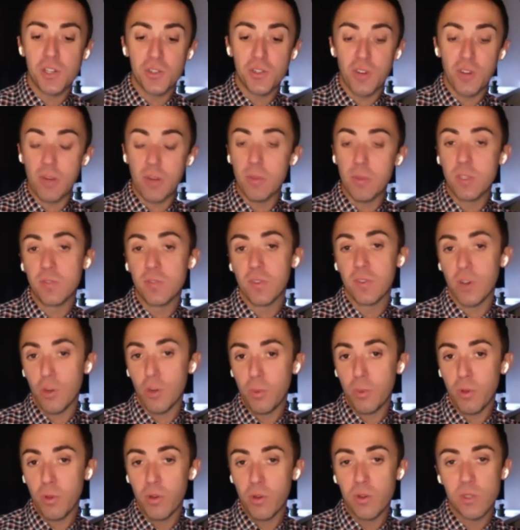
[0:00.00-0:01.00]
treatments for
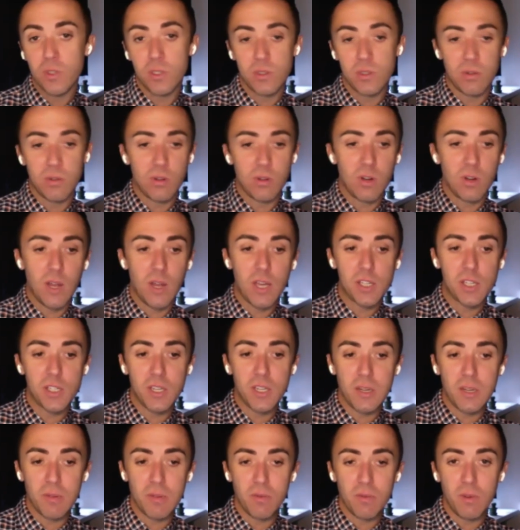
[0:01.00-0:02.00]
opioid use disorder are
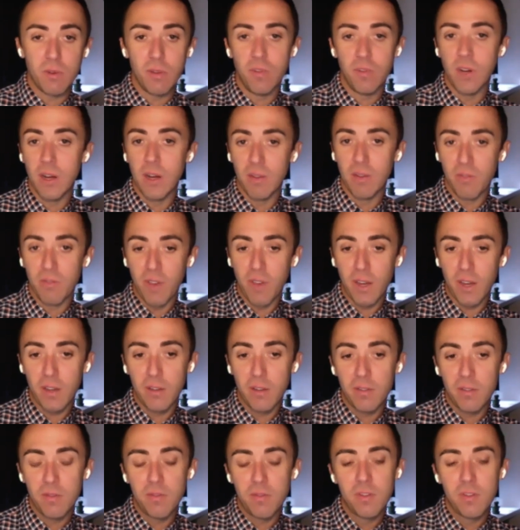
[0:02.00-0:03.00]
actually very
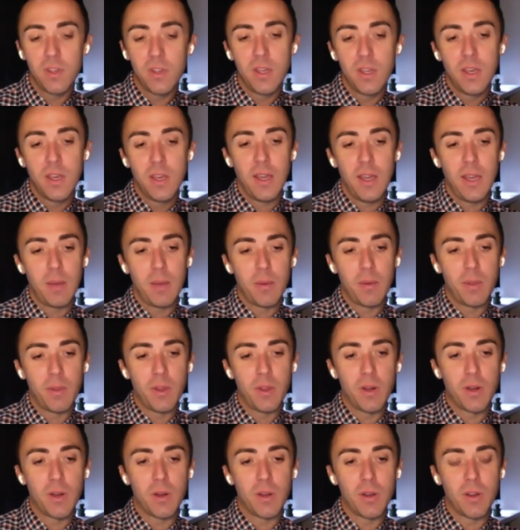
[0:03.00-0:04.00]
effective, and
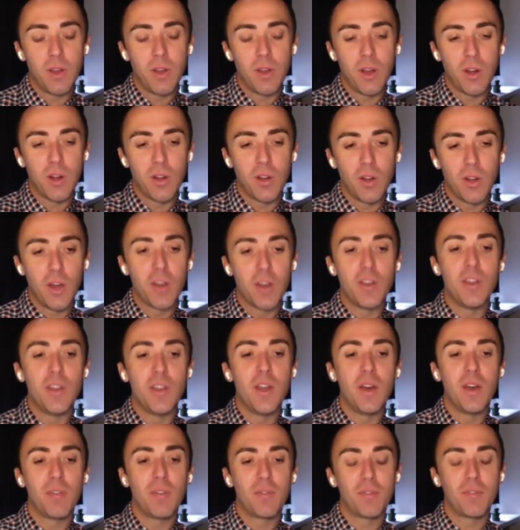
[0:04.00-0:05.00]
there are not
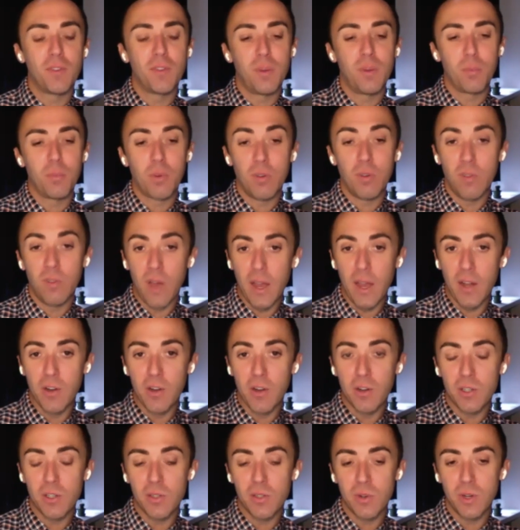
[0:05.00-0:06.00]
enough
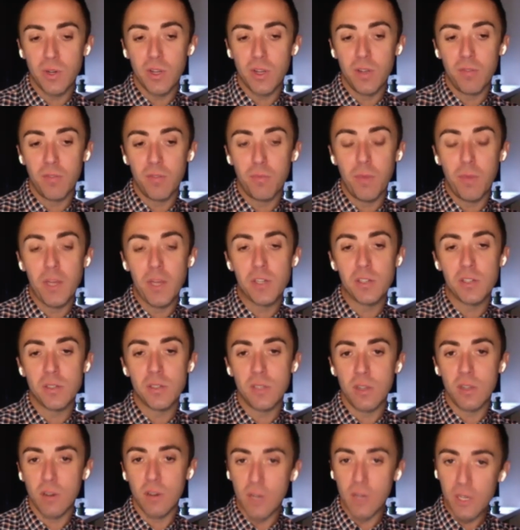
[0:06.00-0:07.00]
providers or enough patients
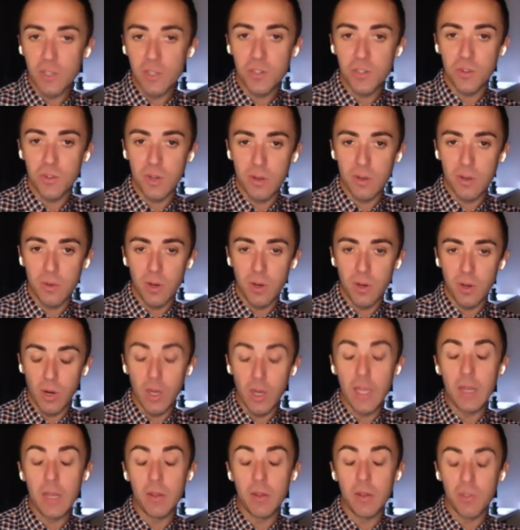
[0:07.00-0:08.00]
that are
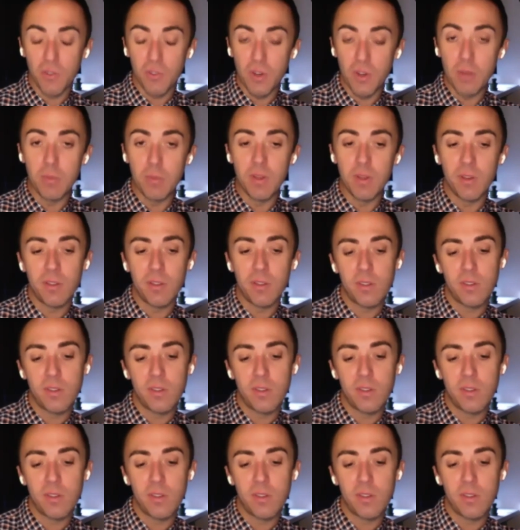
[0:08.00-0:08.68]
in treatment